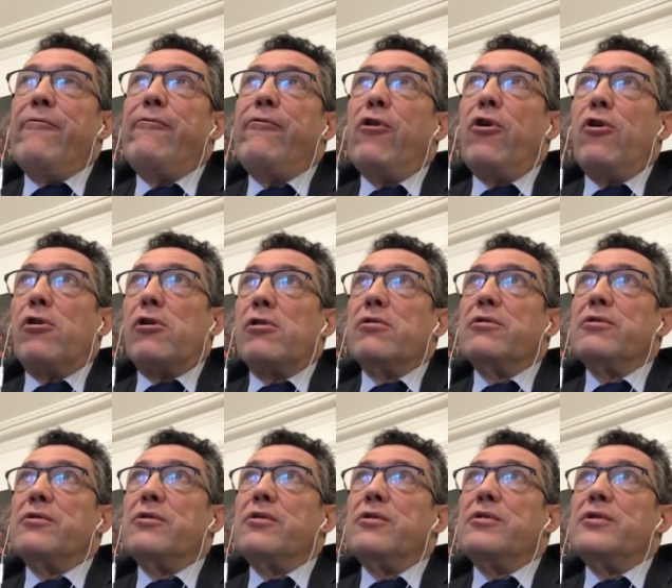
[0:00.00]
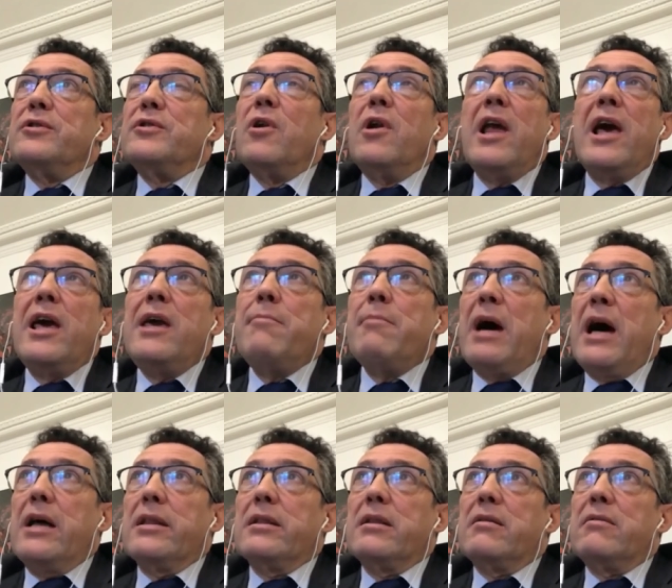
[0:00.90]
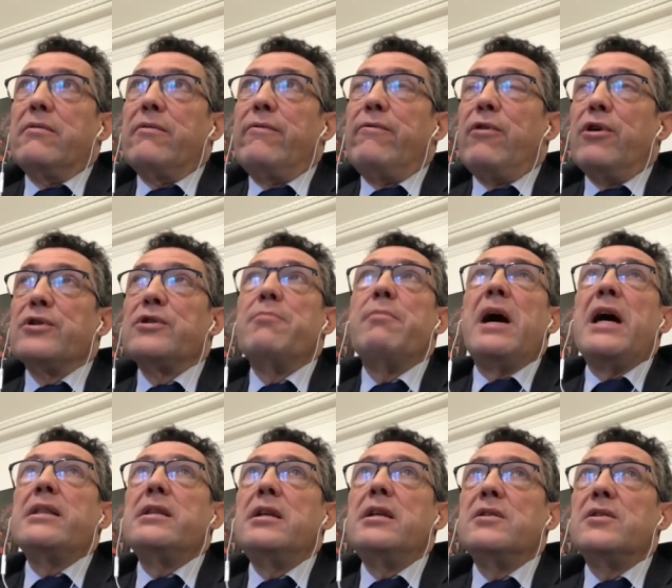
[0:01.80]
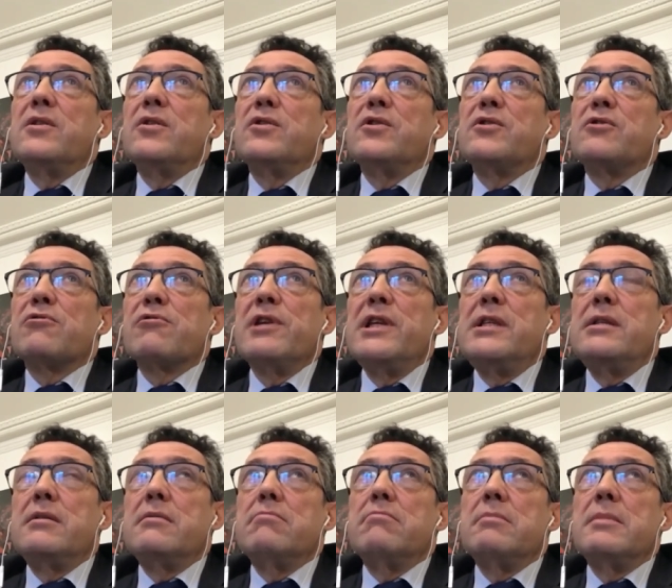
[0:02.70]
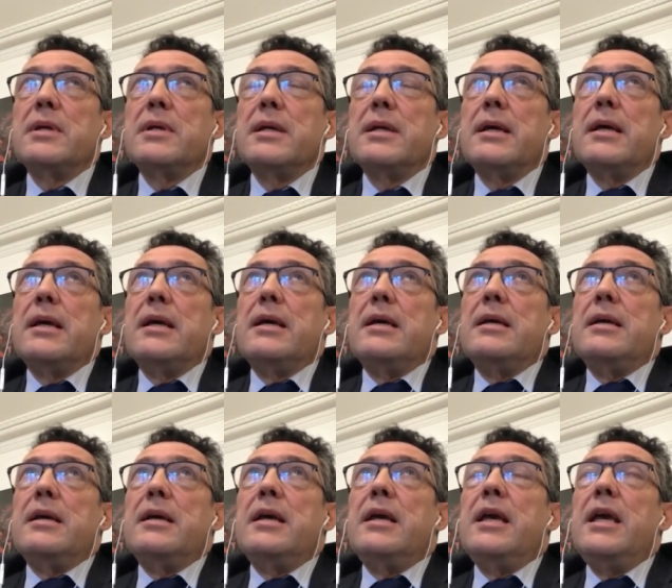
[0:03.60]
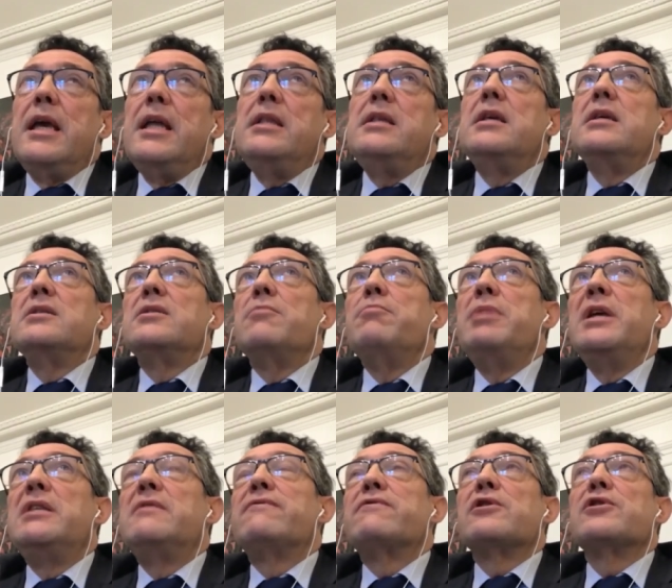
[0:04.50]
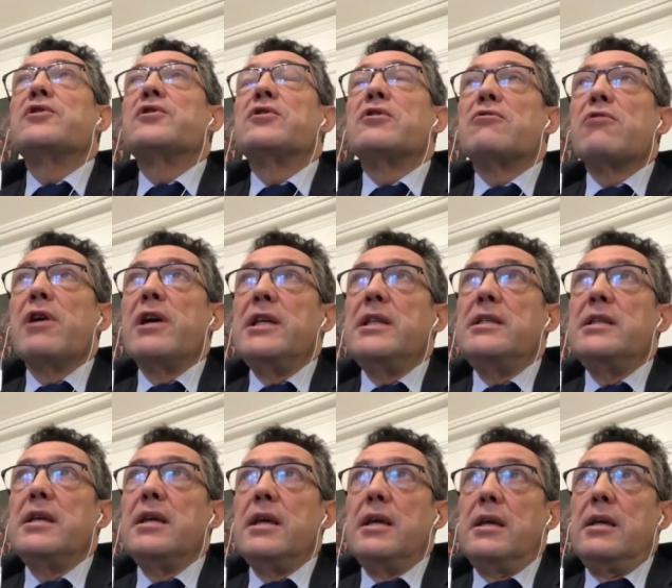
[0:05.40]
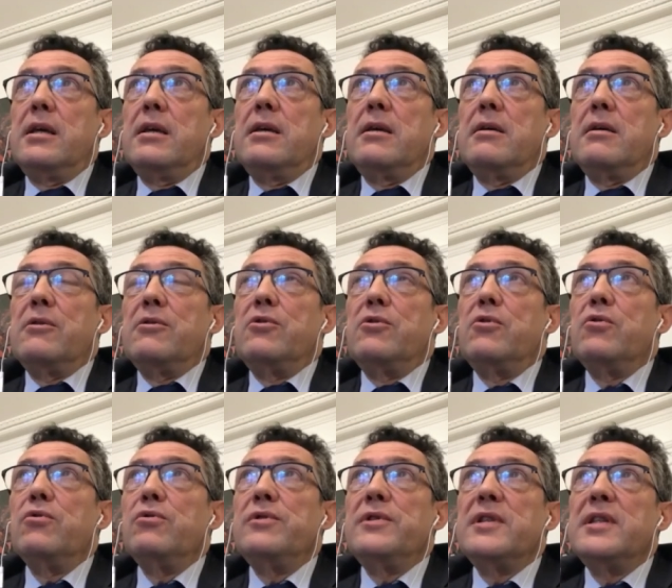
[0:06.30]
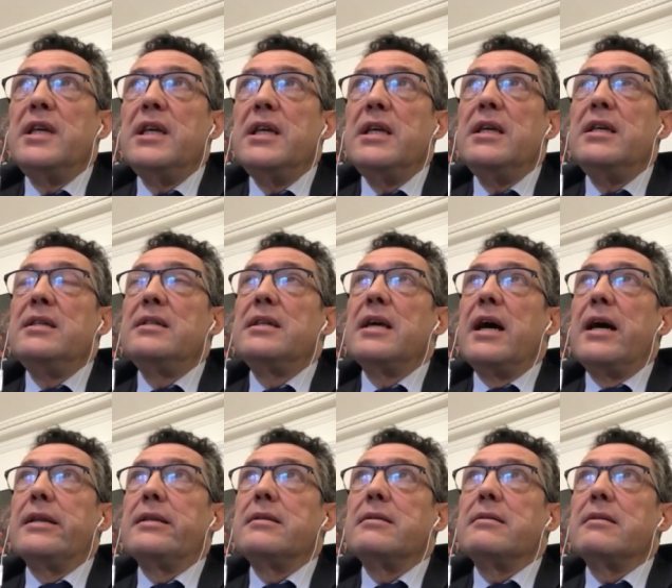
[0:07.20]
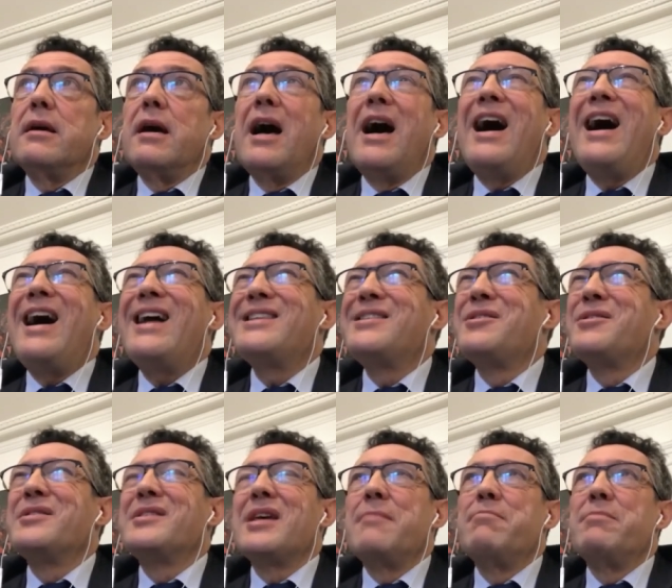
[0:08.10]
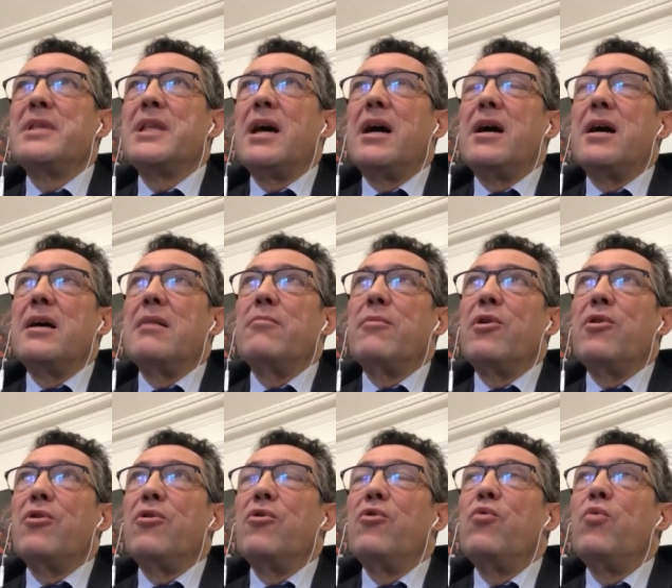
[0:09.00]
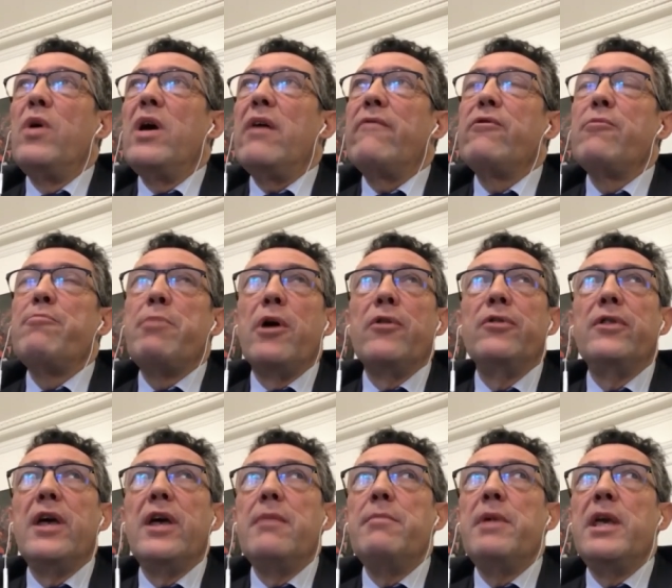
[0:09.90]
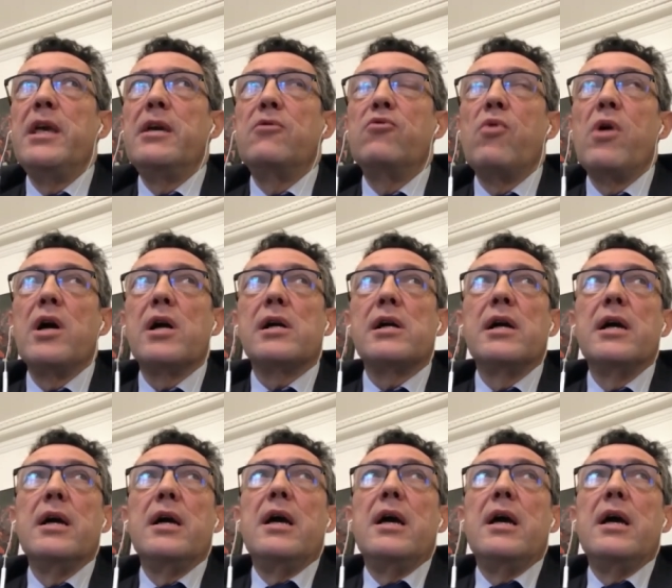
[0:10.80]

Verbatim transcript: For the layman, for the man in the street, it is a bit frustrating to see that at the same time, we have a pandemic where